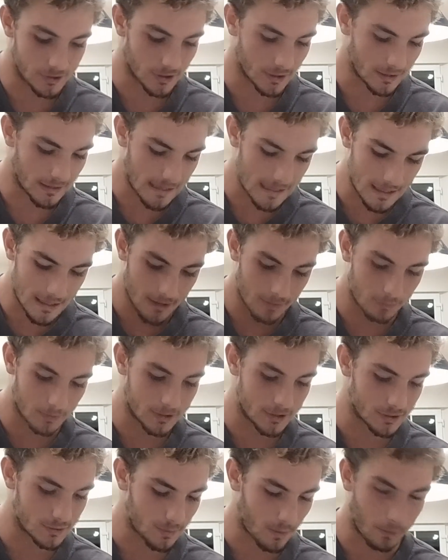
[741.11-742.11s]
gelée,
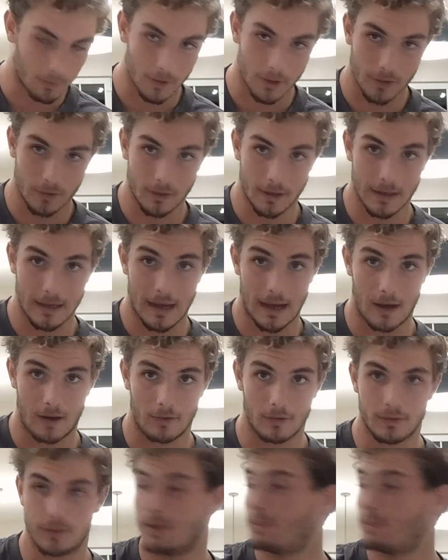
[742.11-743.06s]
which is what we're doing now,